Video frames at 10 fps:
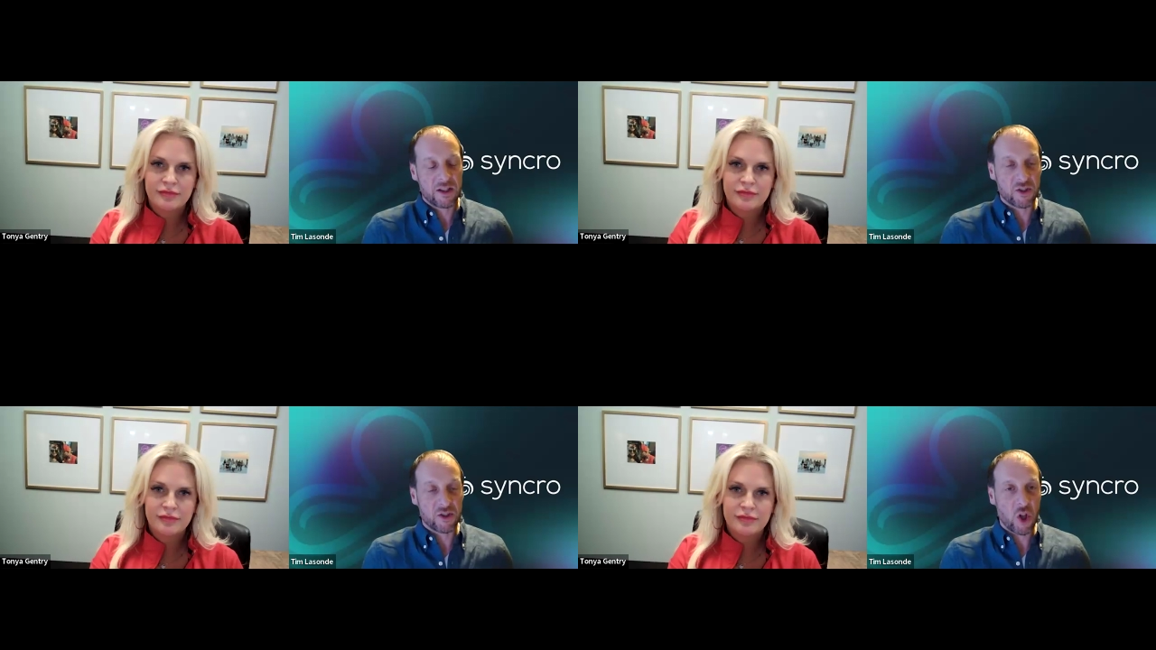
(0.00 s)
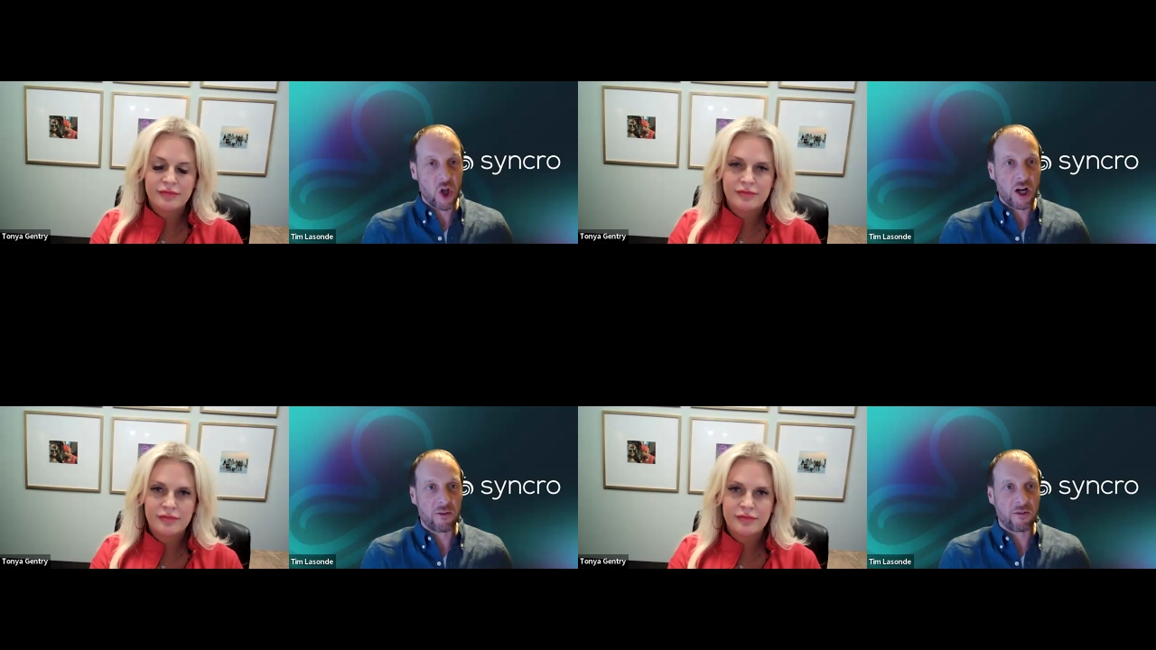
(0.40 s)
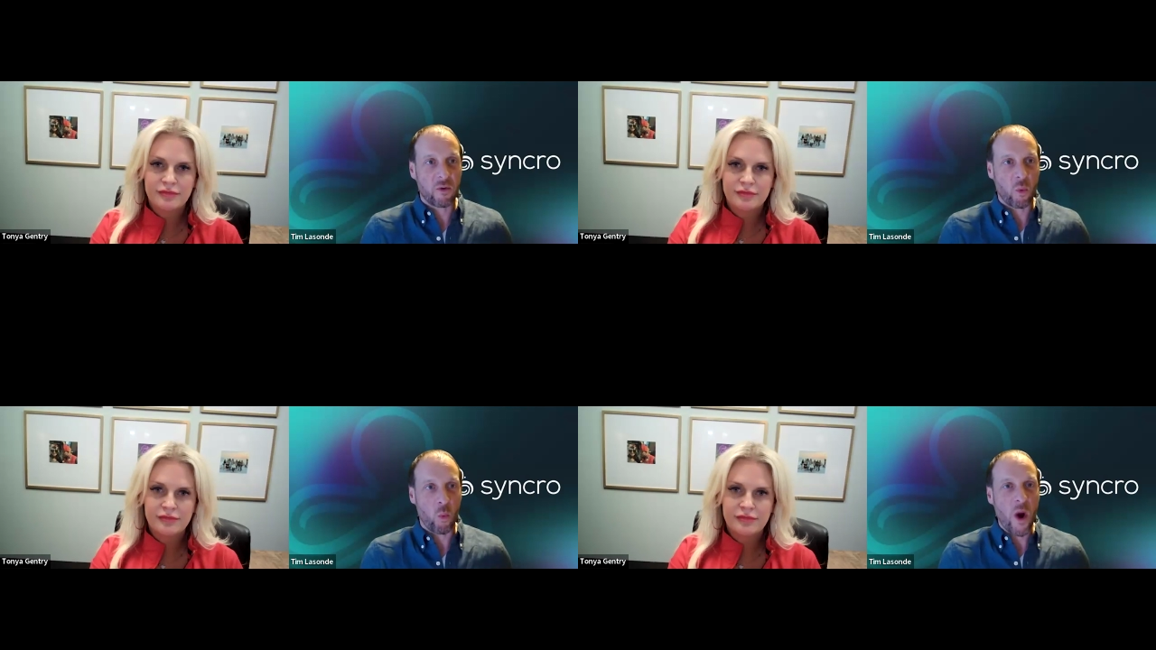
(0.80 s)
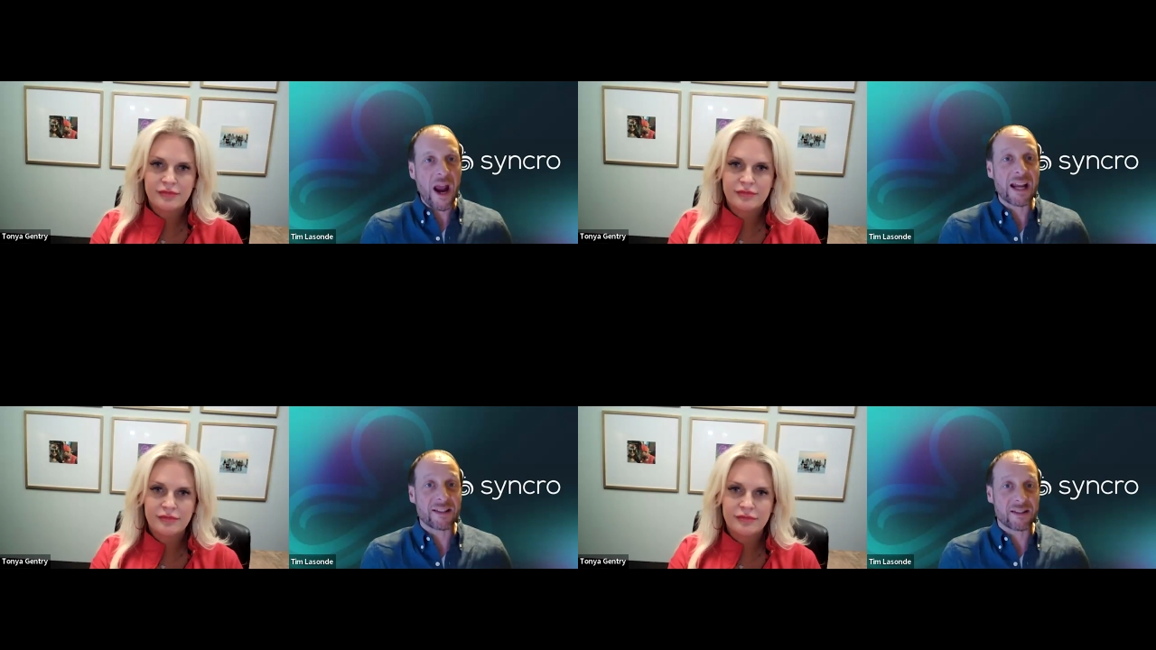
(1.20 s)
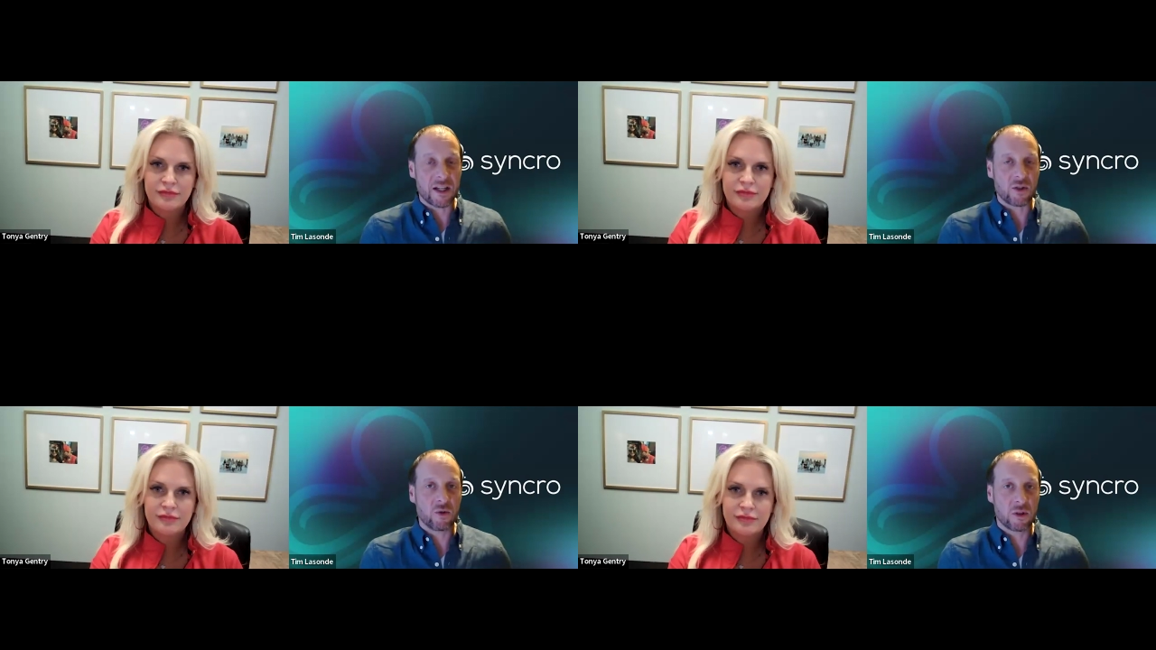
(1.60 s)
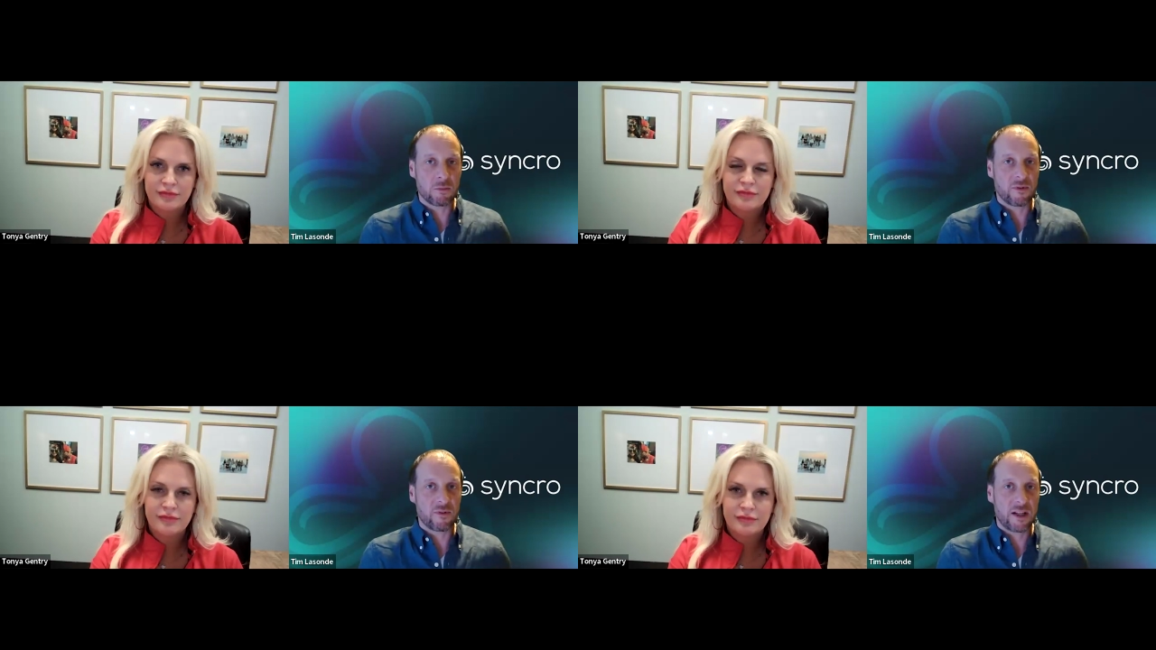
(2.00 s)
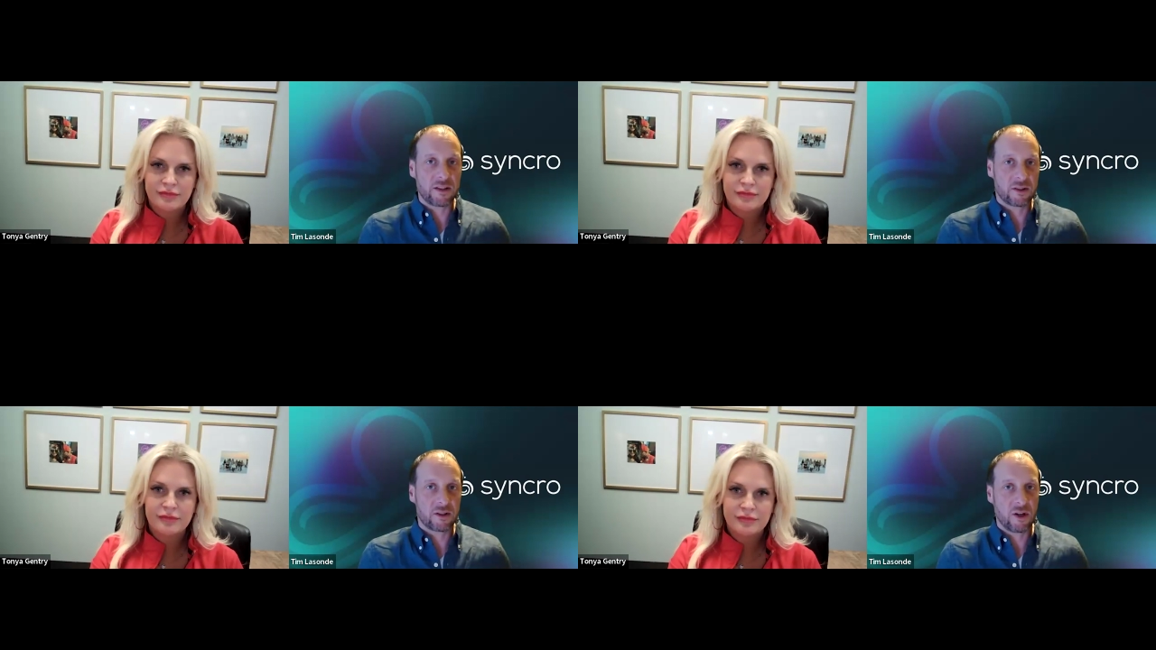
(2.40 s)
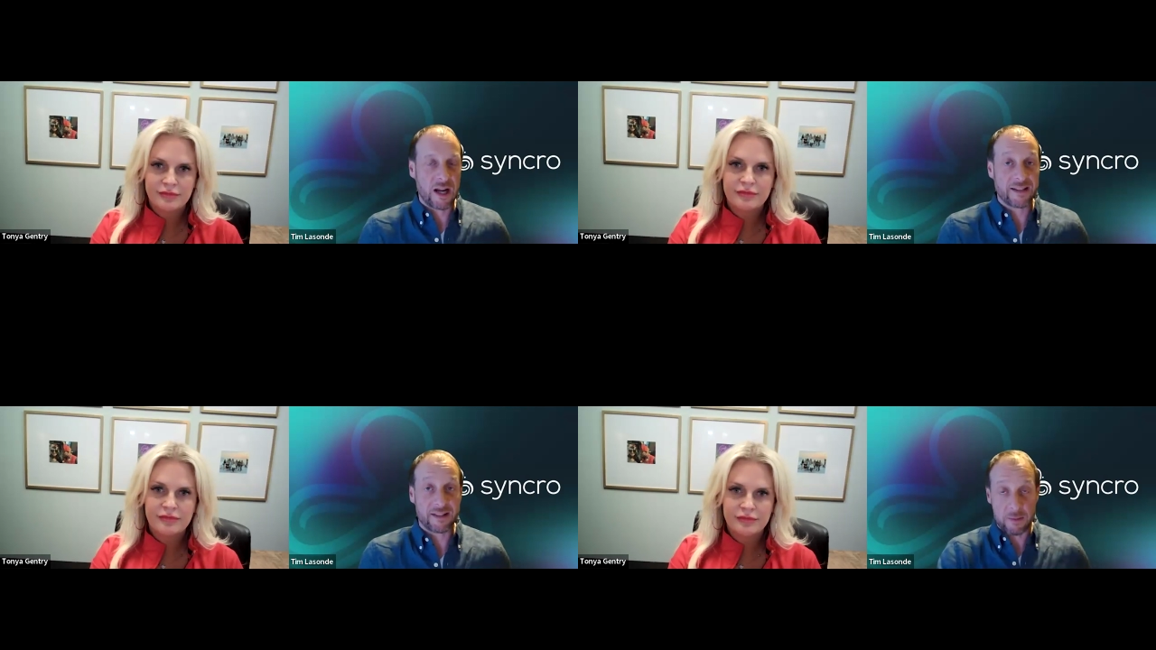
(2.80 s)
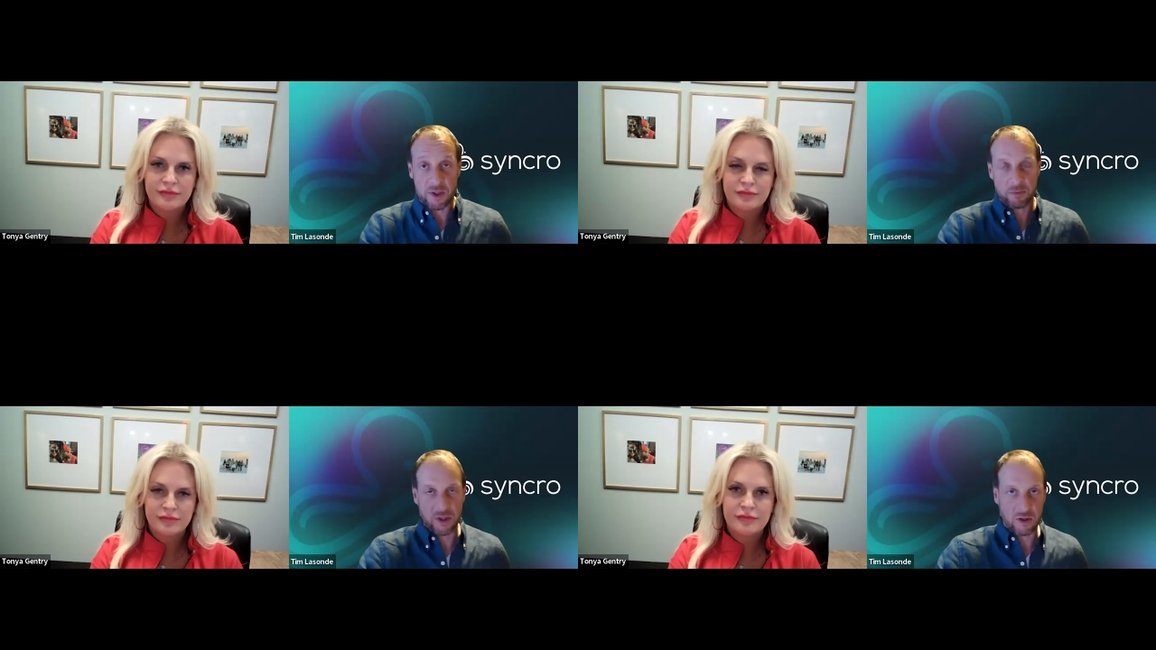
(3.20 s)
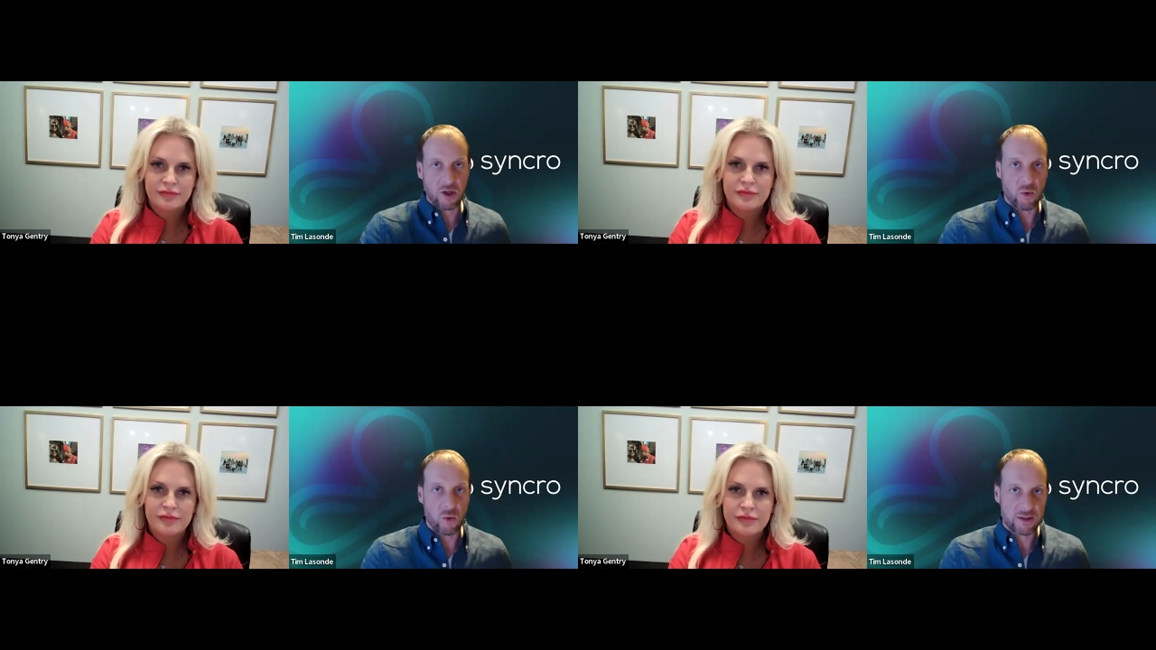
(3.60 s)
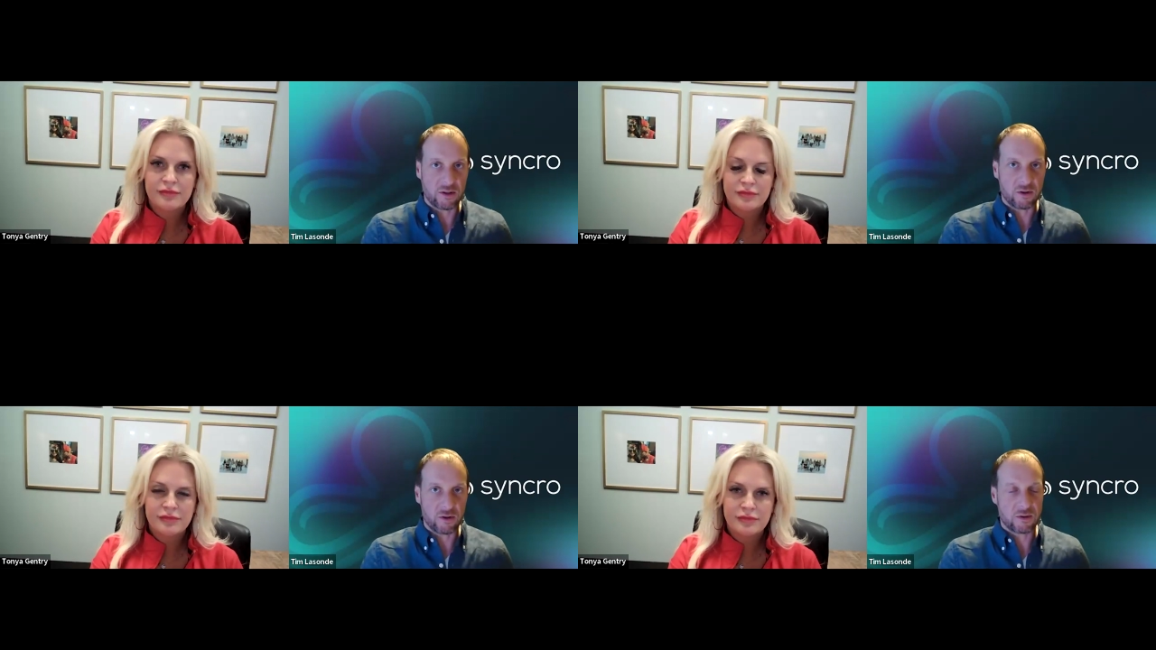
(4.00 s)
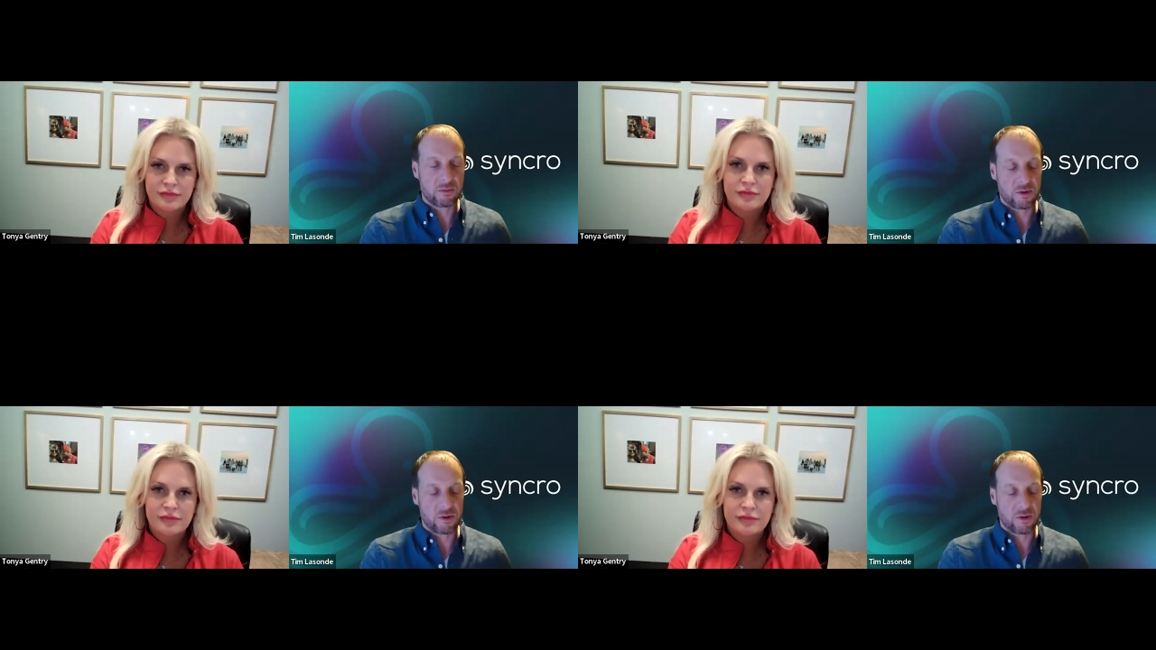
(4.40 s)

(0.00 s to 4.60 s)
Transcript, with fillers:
Speaker 1: there's a lot of ways that you can provide security as an msp a lot of ways that you can